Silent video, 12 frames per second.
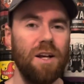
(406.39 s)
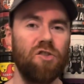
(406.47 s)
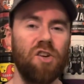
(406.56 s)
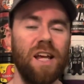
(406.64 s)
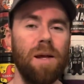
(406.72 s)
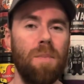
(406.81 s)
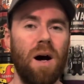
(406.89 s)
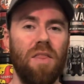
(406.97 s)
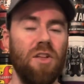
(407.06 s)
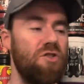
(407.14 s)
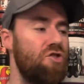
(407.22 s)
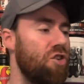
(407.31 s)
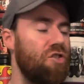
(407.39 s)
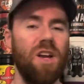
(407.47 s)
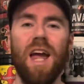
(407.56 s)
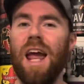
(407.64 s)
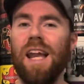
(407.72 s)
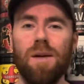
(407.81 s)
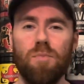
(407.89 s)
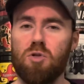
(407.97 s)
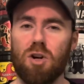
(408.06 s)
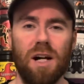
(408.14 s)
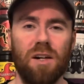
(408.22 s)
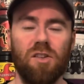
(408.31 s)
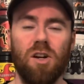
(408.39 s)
cheaper than just any product